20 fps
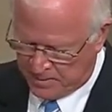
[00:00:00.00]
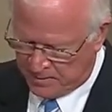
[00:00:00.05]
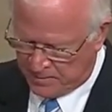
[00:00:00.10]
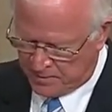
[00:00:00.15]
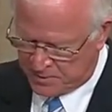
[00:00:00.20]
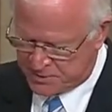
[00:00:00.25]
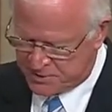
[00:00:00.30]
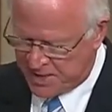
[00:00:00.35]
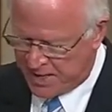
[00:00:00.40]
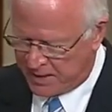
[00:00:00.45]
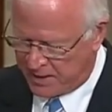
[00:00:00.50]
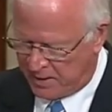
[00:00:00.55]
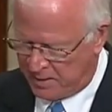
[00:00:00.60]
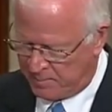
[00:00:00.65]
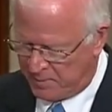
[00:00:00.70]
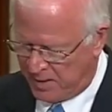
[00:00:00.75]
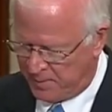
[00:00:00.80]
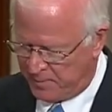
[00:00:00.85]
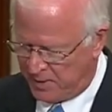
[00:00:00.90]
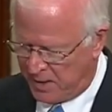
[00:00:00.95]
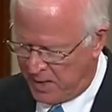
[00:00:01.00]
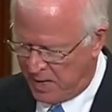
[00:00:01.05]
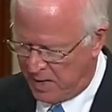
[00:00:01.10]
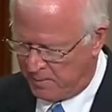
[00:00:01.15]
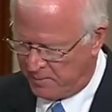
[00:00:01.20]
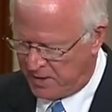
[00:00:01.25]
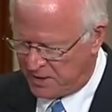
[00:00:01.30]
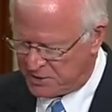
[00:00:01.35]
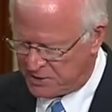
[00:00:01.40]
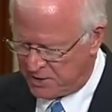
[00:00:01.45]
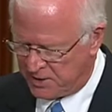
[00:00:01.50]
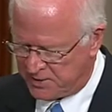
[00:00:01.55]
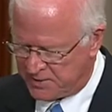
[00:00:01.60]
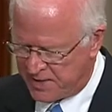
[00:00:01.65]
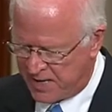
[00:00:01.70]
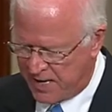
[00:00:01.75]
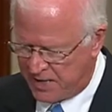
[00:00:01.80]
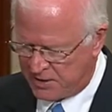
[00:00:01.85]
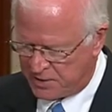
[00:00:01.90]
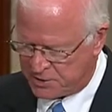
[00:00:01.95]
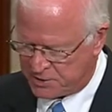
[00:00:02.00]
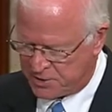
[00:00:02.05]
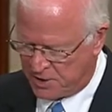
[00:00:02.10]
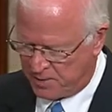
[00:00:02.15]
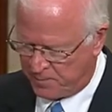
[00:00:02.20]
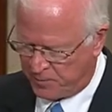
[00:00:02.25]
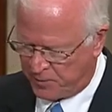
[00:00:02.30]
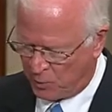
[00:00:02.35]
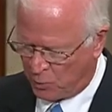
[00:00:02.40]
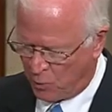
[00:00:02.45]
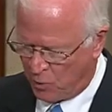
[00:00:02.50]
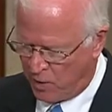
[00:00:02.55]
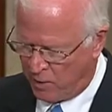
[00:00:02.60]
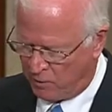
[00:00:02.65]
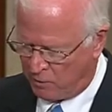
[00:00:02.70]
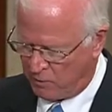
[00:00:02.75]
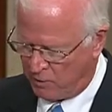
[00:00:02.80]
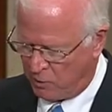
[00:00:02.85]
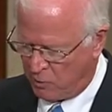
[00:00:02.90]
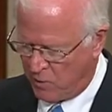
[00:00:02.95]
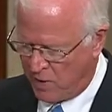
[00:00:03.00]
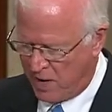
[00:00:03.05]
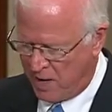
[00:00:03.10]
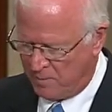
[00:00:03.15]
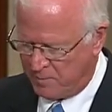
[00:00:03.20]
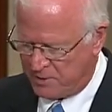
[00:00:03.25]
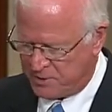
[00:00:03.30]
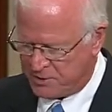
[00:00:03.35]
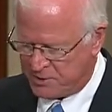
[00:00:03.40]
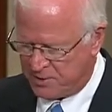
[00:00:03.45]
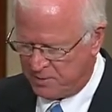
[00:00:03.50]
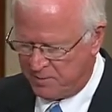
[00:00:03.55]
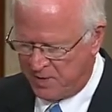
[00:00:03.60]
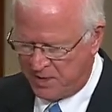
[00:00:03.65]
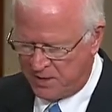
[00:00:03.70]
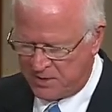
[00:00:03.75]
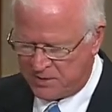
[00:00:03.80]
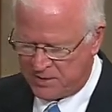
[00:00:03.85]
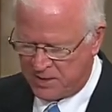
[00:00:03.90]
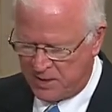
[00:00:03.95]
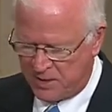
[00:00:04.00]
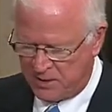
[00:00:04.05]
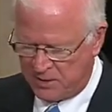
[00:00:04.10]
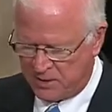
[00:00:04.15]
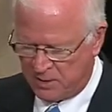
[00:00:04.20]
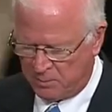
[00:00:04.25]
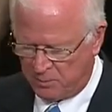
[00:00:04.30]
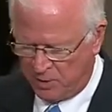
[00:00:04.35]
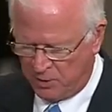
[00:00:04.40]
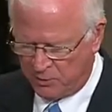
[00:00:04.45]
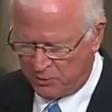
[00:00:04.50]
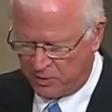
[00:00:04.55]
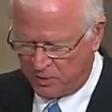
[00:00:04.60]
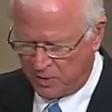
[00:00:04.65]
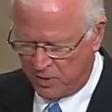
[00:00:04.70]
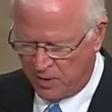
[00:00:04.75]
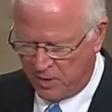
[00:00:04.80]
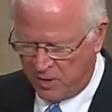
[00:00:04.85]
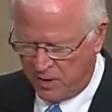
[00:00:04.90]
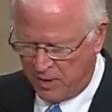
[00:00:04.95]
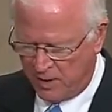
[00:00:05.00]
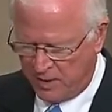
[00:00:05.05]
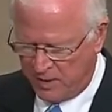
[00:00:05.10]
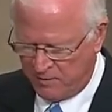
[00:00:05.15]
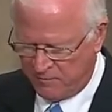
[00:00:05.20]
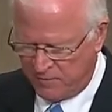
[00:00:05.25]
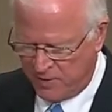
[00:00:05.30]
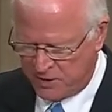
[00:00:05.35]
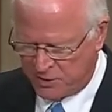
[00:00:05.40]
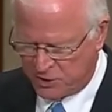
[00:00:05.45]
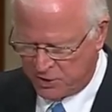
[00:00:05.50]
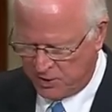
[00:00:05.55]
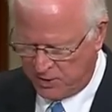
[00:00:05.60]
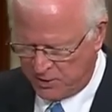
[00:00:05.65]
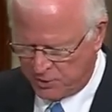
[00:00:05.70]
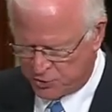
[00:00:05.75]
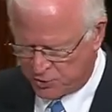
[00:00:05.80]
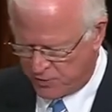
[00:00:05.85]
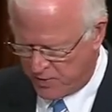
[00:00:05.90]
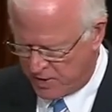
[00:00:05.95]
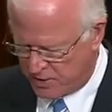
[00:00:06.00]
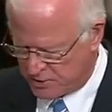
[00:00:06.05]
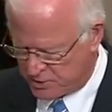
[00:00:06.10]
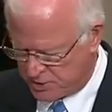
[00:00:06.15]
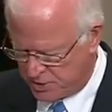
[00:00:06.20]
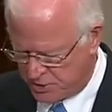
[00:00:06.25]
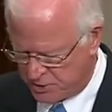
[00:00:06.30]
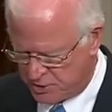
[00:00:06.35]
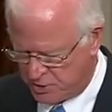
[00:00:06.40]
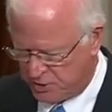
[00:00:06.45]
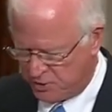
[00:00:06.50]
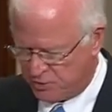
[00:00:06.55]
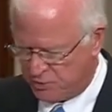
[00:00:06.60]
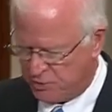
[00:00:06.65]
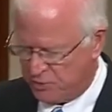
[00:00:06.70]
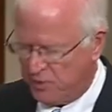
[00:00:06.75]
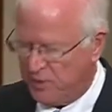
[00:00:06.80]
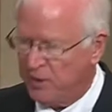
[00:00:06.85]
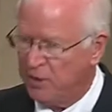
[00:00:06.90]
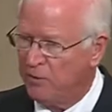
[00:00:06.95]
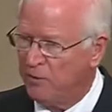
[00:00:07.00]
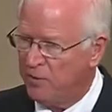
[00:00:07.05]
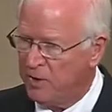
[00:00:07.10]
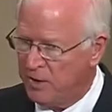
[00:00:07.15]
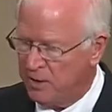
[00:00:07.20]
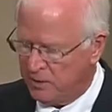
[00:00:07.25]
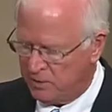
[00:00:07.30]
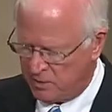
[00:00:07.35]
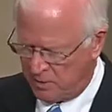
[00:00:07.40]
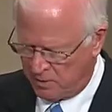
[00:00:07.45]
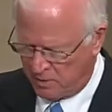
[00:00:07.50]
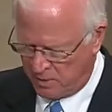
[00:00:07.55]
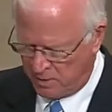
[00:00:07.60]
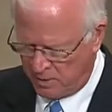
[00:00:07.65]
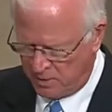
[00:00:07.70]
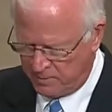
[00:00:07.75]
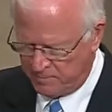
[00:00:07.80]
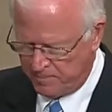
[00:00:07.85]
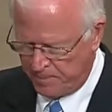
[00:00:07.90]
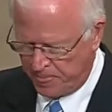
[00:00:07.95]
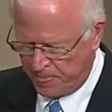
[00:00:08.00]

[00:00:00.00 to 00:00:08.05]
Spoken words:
The second amendment I'll mention tightens up the work requirements to maintain the Blue Card and eventually transition to a Green Card.